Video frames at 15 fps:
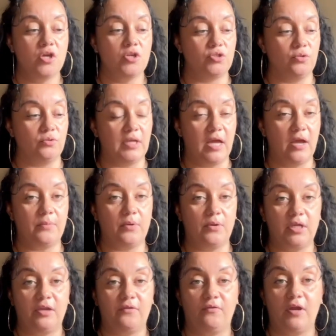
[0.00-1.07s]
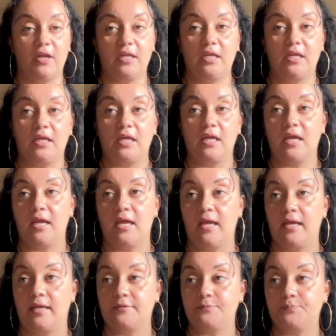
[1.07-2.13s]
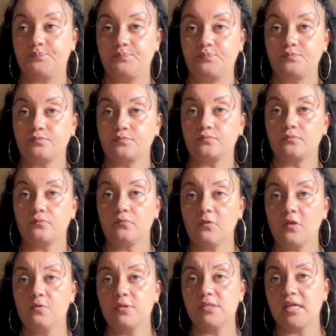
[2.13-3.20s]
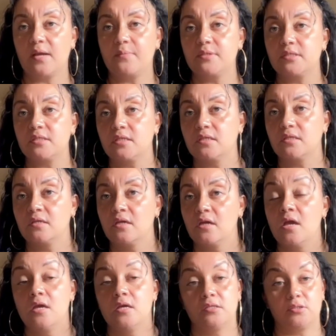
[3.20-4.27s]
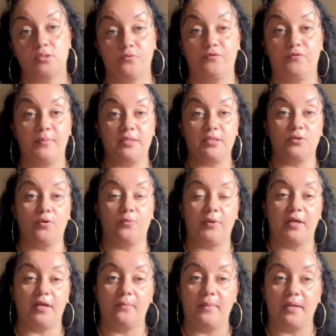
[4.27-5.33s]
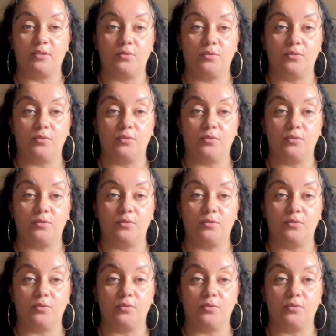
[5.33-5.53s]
So now I'm gonna get ready, and what time is it? Soon for me to go pick up my girls.